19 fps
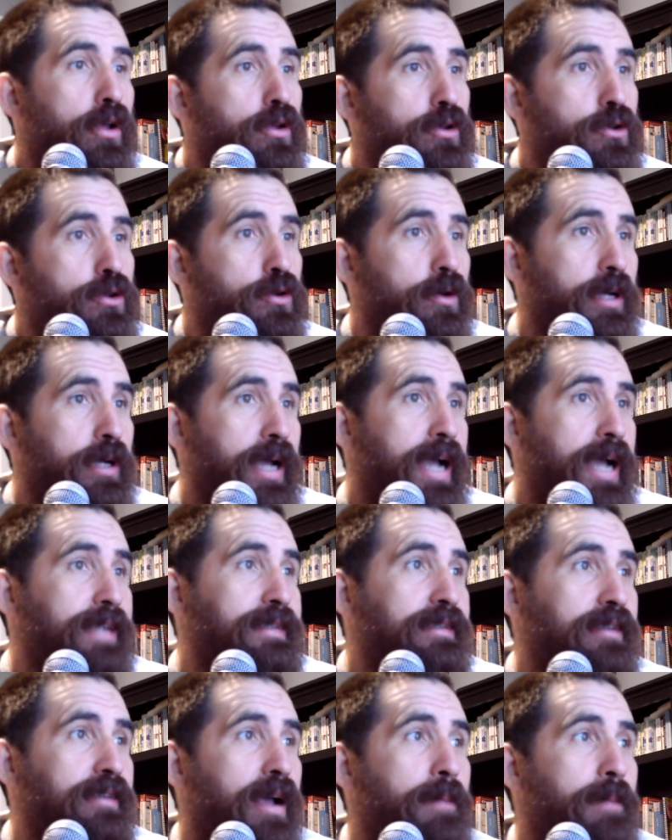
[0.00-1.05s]
your
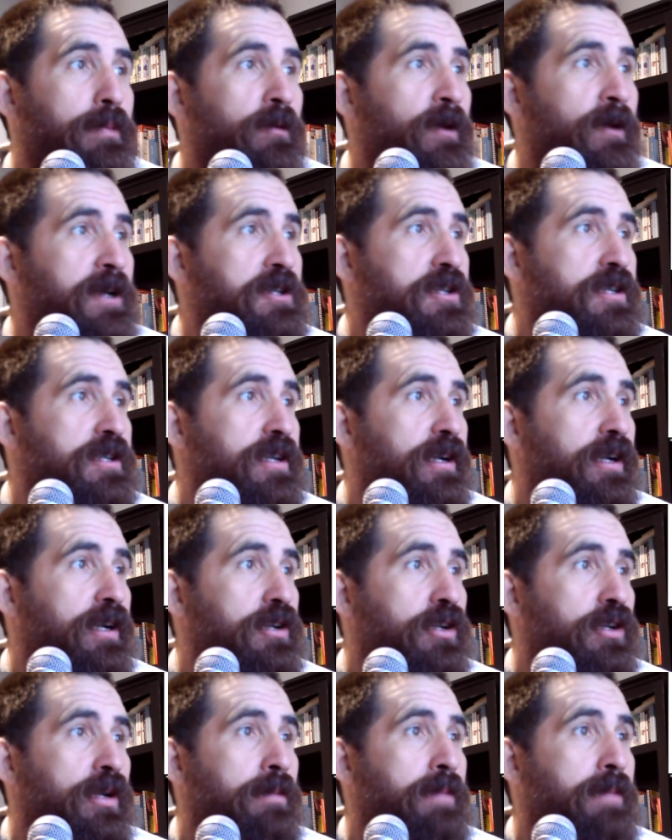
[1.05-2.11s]
guys' operation here, and
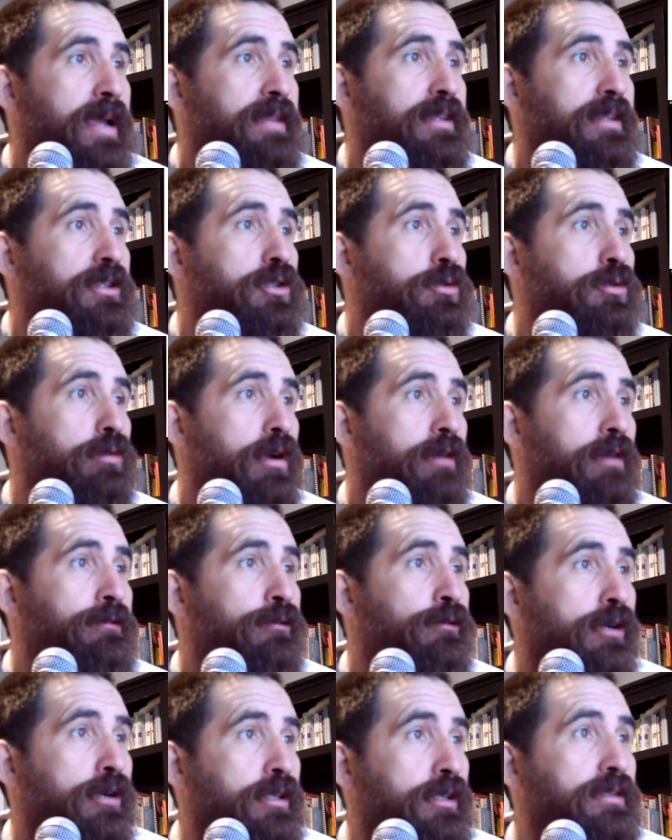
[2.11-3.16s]
you're going to make this drug
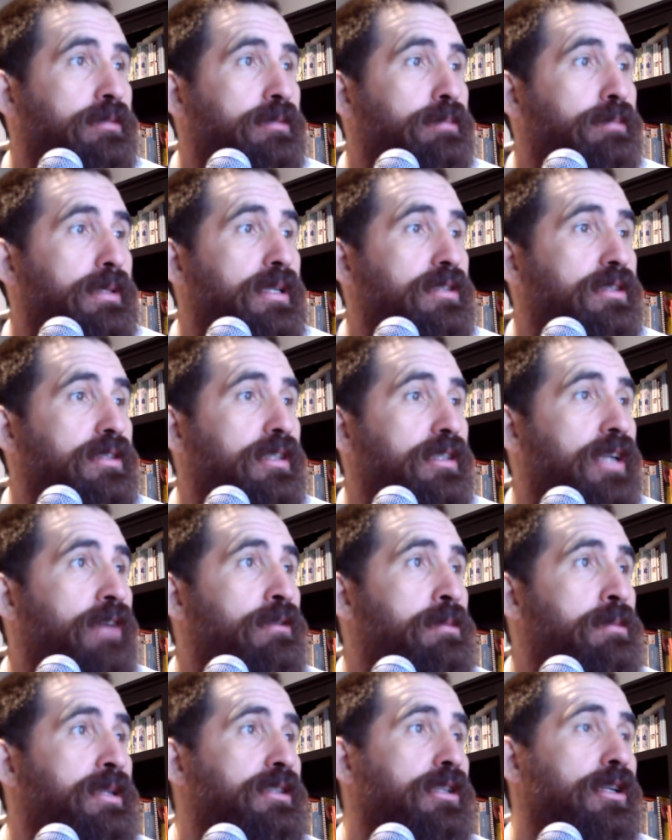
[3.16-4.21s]
for us because the
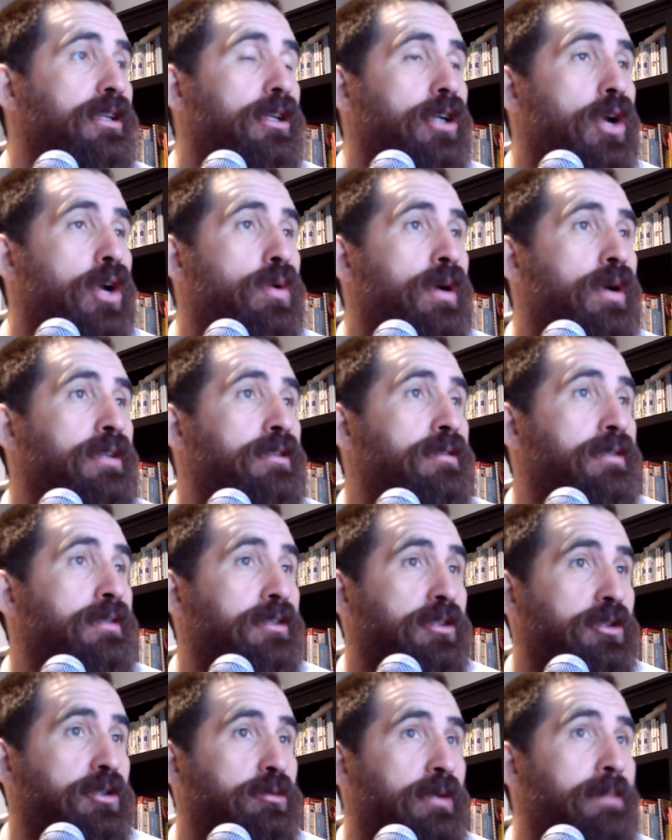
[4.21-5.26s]
government's going to go on to
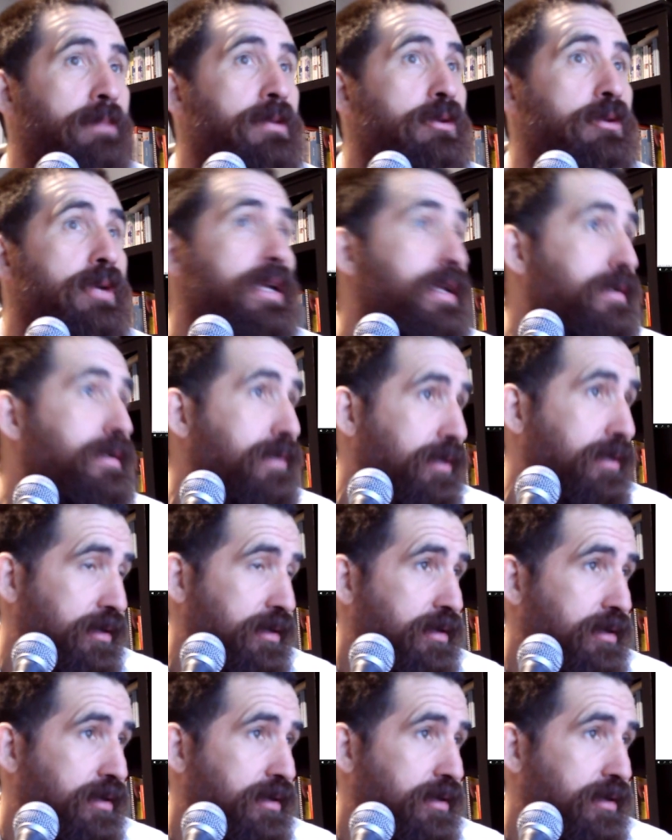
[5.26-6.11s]
distribute it.